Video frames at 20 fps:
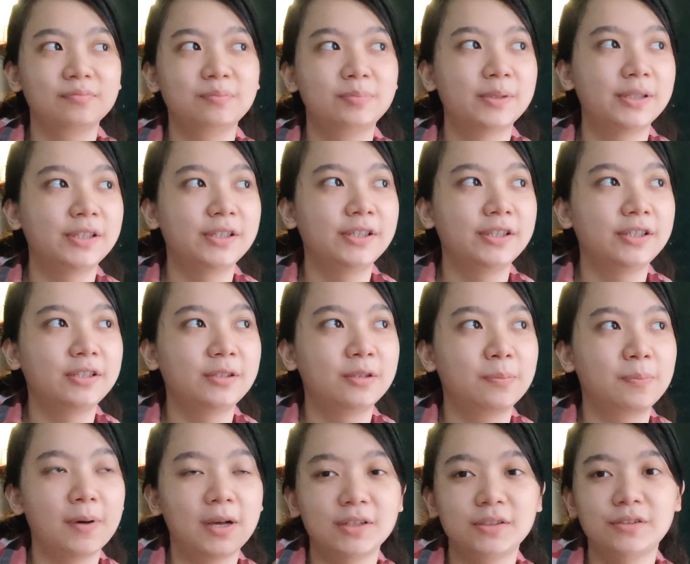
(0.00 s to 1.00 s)
But
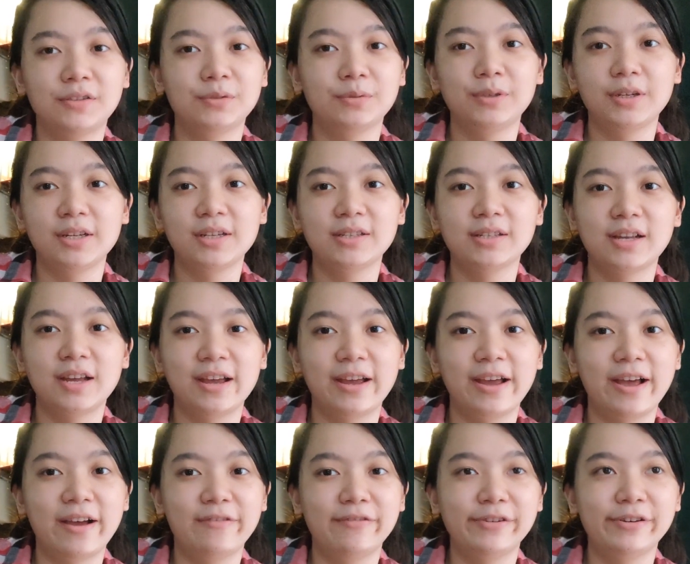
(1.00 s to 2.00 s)
the past two days, I
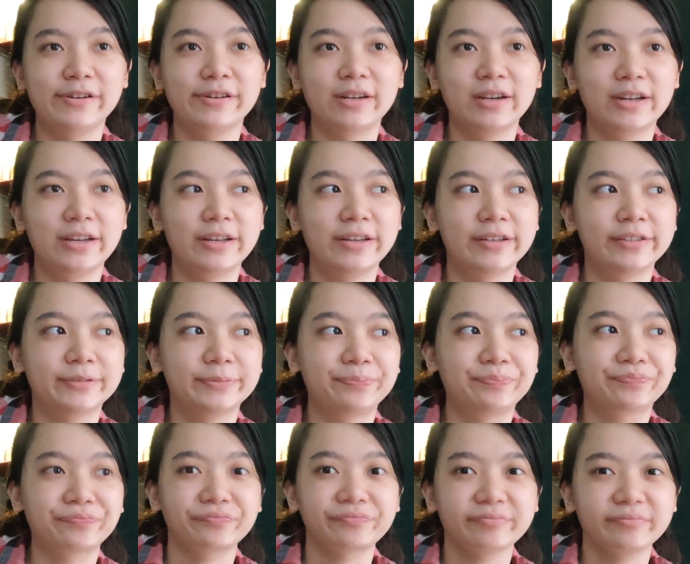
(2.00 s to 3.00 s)
haven't like
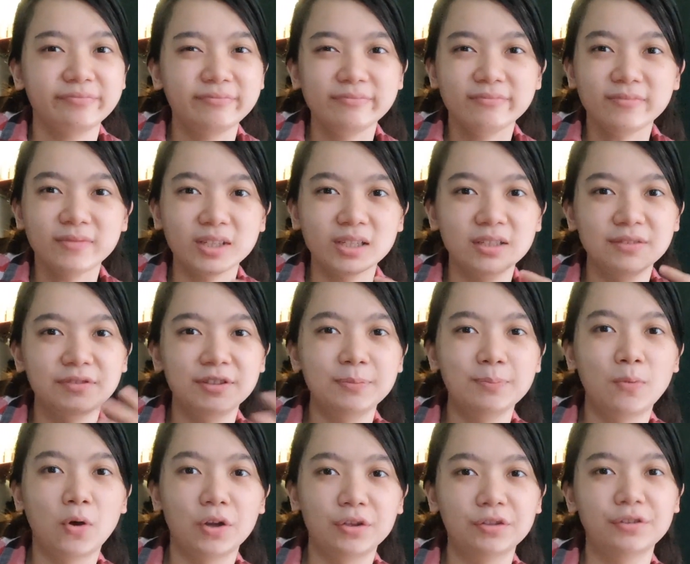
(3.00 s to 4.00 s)

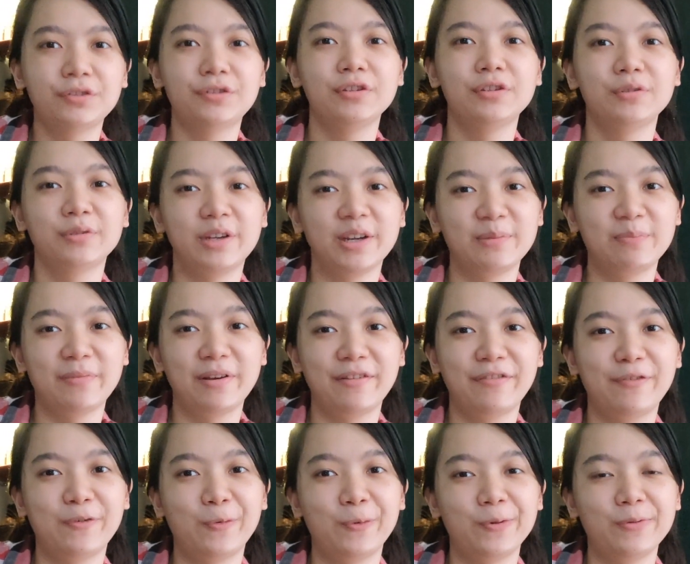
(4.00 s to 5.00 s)
even bothered to look at my
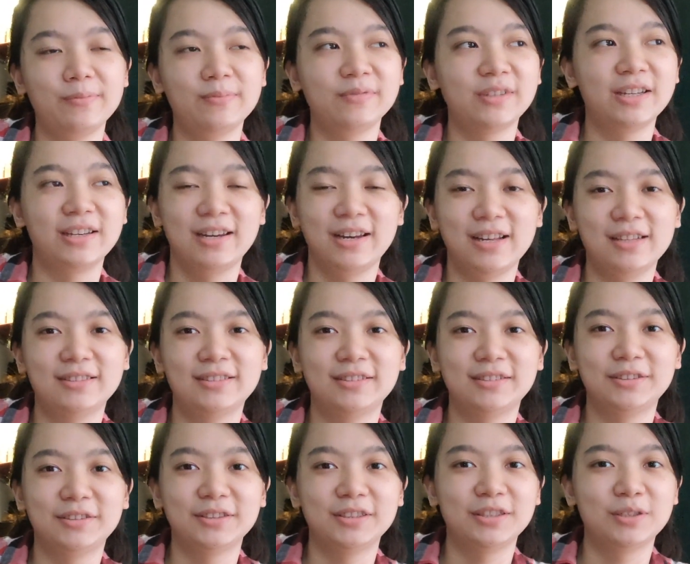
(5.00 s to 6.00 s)
phone
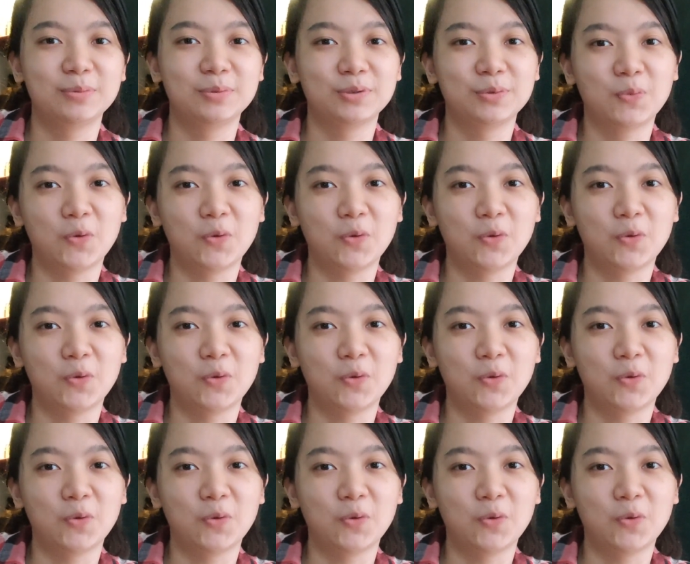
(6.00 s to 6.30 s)
unless it was